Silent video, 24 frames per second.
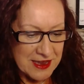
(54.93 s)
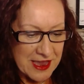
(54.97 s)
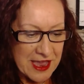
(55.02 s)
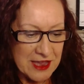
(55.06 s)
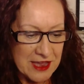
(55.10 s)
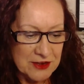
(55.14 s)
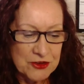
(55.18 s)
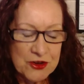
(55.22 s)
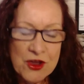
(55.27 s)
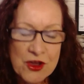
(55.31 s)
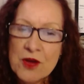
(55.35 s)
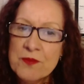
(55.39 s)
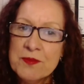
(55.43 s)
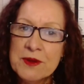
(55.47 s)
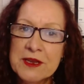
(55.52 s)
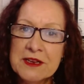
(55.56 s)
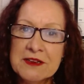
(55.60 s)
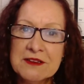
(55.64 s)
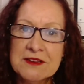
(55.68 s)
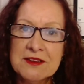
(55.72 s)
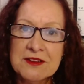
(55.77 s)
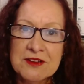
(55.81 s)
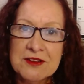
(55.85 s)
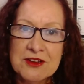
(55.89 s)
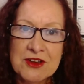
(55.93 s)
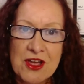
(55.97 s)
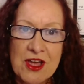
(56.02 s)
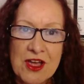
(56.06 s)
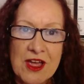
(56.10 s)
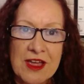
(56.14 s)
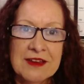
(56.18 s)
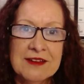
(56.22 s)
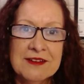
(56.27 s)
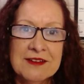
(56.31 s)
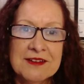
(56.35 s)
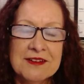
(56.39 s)
Our topic
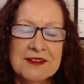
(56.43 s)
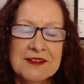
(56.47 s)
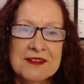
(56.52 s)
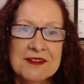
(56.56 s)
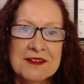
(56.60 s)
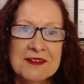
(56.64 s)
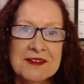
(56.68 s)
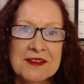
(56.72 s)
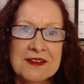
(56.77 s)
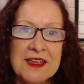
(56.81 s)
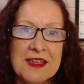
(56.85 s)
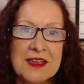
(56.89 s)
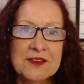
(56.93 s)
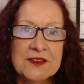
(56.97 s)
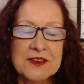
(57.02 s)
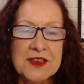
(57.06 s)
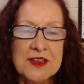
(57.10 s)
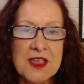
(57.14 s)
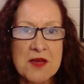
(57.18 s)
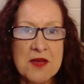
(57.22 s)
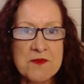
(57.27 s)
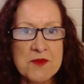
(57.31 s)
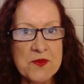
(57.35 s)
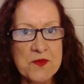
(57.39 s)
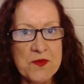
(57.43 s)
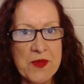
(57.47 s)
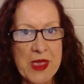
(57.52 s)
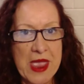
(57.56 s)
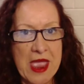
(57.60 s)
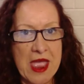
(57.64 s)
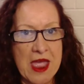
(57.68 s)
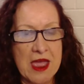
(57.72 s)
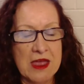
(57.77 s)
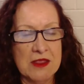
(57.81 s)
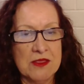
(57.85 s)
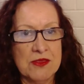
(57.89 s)
tonight has come
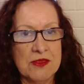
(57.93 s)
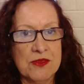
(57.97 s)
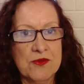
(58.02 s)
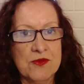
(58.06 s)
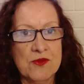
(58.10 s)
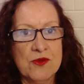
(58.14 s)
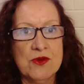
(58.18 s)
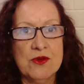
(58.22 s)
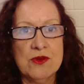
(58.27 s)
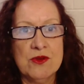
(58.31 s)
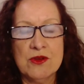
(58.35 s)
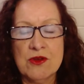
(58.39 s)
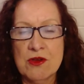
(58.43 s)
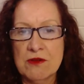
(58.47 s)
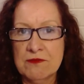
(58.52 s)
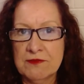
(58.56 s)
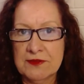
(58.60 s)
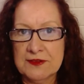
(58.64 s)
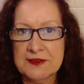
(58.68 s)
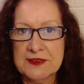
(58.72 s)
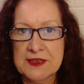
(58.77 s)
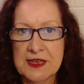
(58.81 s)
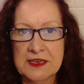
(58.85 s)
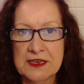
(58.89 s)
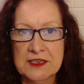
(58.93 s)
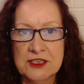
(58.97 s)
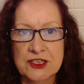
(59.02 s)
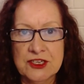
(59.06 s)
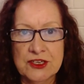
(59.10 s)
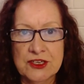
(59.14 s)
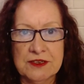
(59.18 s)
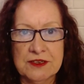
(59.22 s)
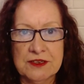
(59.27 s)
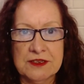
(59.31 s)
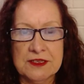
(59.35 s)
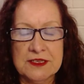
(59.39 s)
about through
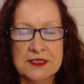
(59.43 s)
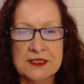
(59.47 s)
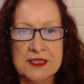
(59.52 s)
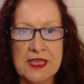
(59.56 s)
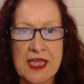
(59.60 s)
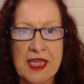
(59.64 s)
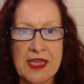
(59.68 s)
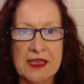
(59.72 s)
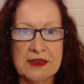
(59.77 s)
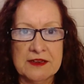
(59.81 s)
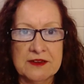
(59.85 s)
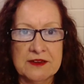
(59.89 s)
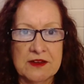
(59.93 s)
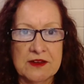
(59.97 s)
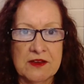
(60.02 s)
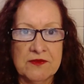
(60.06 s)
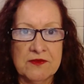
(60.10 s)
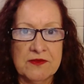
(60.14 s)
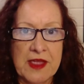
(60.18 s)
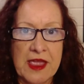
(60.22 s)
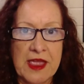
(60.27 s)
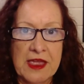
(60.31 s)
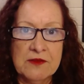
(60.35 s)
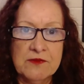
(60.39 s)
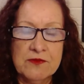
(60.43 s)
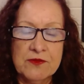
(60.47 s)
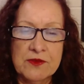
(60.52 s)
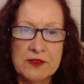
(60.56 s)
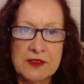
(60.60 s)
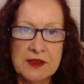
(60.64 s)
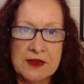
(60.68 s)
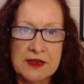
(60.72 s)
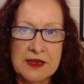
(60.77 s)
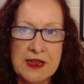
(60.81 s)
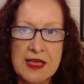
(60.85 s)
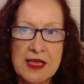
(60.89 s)
conversations that I've had
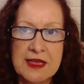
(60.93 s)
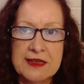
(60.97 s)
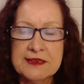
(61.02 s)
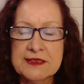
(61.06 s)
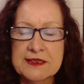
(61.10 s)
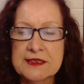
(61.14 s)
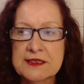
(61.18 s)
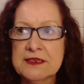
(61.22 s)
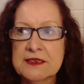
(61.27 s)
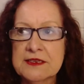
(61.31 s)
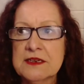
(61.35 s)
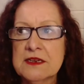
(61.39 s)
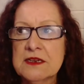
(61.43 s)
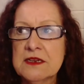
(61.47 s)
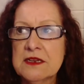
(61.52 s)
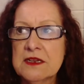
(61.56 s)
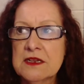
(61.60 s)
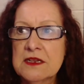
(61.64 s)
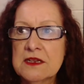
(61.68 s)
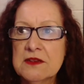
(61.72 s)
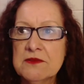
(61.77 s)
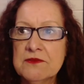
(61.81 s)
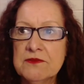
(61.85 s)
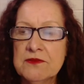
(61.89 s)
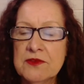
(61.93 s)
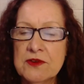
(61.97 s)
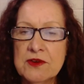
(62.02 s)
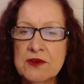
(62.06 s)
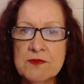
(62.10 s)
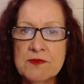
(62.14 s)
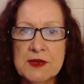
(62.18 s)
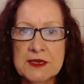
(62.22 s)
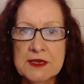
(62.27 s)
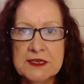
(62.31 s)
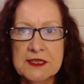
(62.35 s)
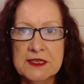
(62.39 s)
for
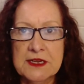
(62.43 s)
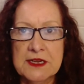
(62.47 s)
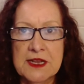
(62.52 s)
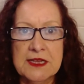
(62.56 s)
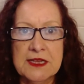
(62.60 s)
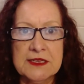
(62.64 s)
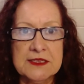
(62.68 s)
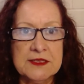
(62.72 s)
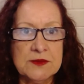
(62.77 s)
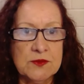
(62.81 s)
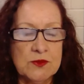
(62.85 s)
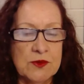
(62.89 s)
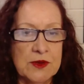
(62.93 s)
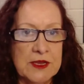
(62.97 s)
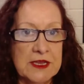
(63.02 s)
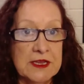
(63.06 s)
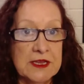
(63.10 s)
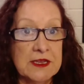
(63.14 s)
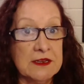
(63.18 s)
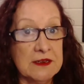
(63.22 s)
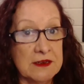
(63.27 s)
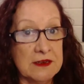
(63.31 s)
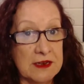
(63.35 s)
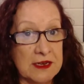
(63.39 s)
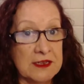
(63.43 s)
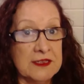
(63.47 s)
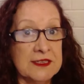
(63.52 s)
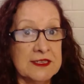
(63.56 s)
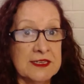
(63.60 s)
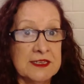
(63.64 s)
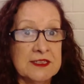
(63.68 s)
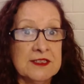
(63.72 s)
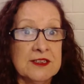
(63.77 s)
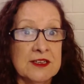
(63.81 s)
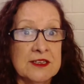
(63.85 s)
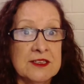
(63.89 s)
very much the last week, and
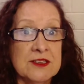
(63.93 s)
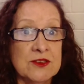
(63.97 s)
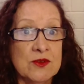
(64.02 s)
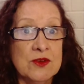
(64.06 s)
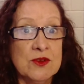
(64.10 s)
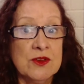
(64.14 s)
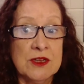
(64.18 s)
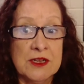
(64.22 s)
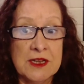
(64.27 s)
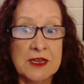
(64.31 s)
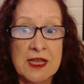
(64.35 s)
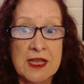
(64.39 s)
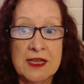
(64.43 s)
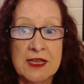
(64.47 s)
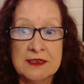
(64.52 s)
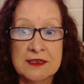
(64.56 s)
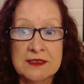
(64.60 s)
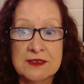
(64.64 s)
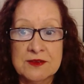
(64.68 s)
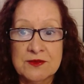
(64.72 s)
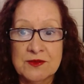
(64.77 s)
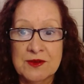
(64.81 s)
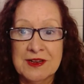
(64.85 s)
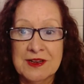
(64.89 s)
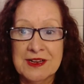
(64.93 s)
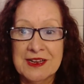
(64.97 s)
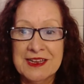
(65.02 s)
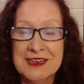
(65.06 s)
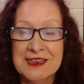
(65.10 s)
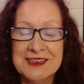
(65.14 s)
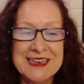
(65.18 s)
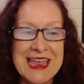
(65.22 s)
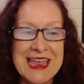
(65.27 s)
since I saw you last, really.